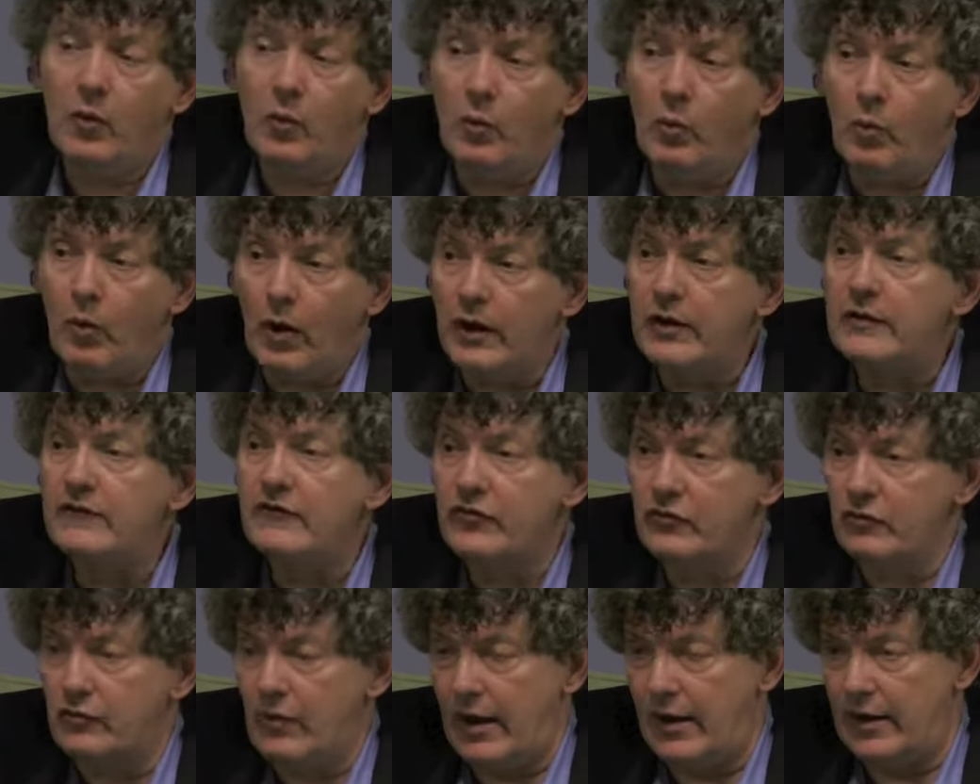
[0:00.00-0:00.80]
One
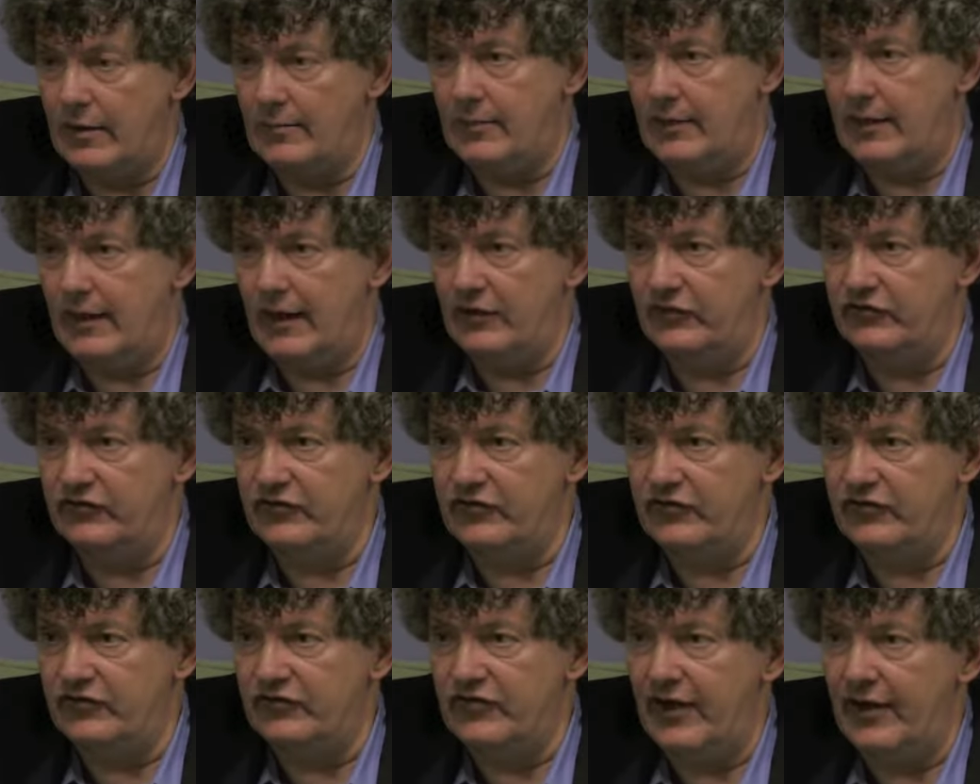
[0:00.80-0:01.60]
of the
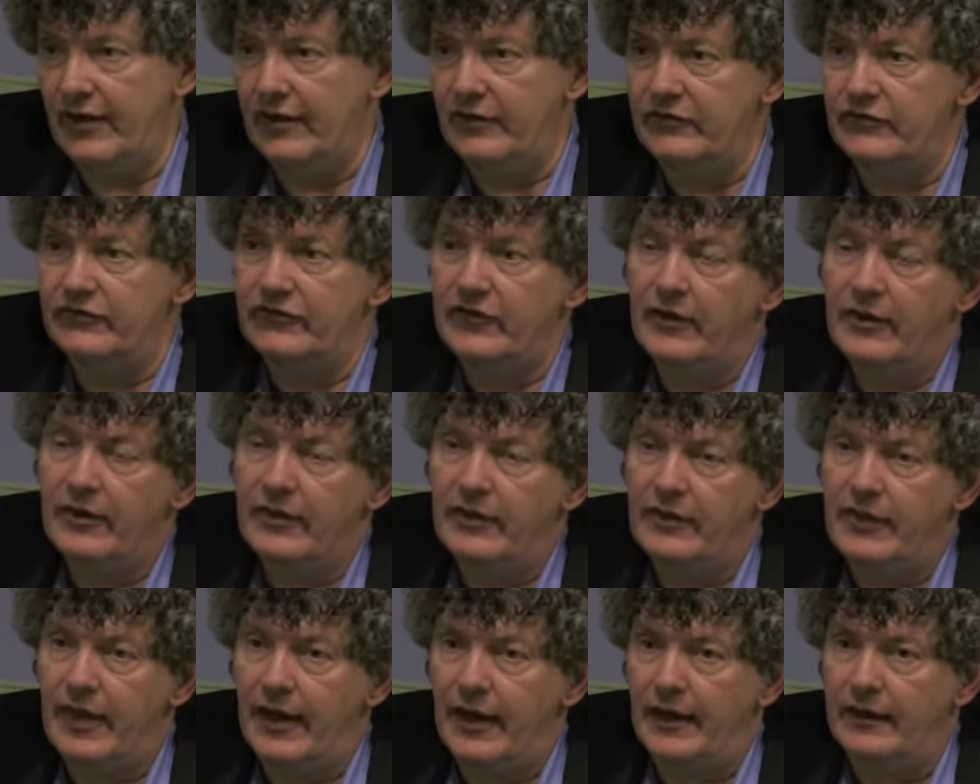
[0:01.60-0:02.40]
recommendations says
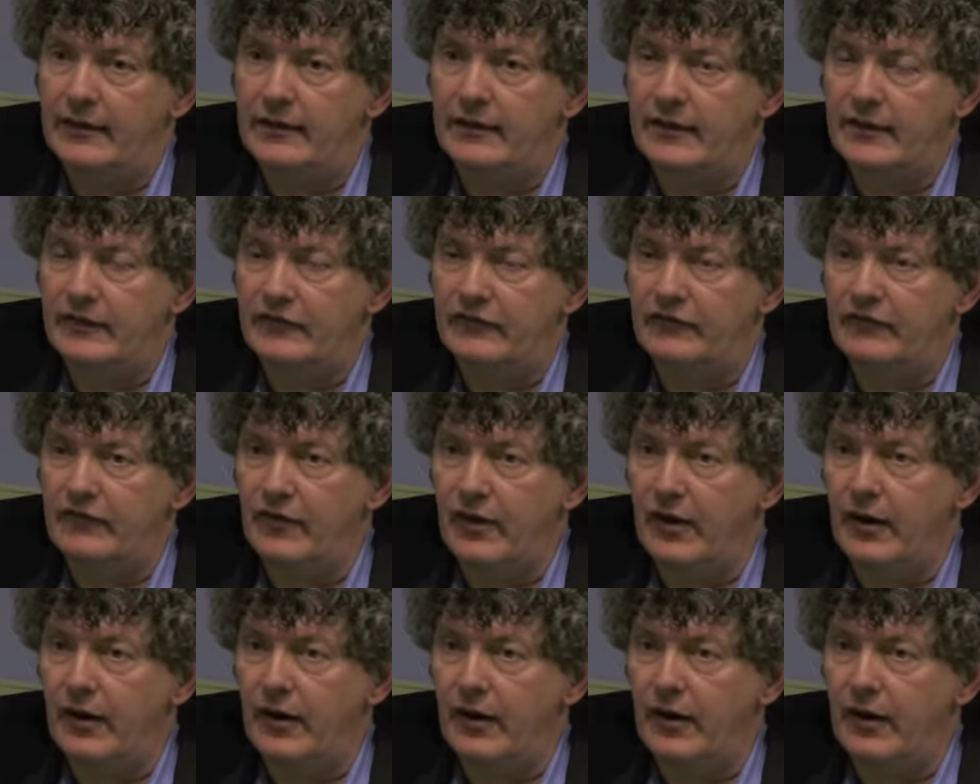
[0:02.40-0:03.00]
that if